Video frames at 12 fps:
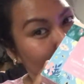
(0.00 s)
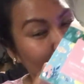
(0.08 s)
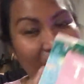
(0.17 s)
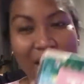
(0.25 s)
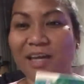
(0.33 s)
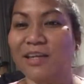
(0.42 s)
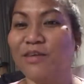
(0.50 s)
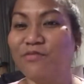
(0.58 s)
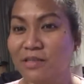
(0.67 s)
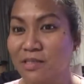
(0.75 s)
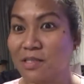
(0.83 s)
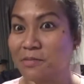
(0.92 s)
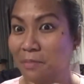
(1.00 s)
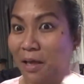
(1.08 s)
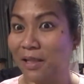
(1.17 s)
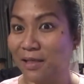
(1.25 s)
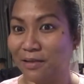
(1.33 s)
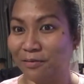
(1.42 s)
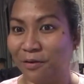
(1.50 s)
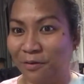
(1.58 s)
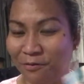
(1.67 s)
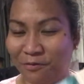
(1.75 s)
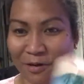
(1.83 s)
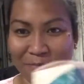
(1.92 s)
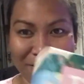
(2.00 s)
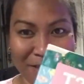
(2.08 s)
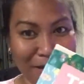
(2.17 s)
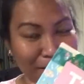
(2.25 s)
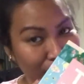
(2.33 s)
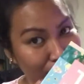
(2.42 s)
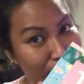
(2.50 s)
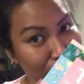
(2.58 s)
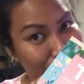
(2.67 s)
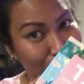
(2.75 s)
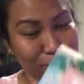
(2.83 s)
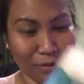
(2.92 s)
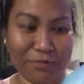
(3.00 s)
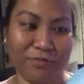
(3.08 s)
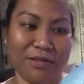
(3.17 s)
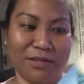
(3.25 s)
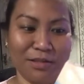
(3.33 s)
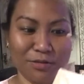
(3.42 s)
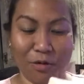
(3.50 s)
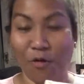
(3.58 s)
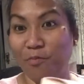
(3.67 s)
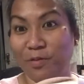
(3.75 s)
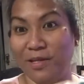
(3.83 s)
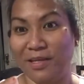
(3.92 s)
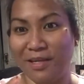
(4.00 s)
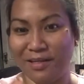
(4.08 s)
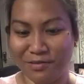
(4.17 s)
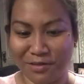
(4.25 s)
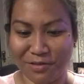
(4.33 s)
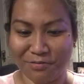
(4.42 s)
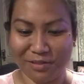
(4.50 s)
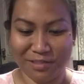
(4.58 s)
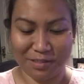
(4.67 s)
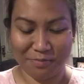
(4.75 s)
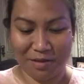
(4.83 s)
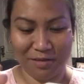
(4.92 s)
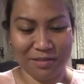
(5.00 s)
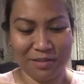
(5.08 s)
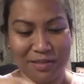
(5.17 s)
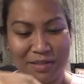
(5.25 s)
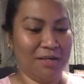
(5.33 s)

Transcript: I can even smell it from here. Don't even need to open it and you can really smell it.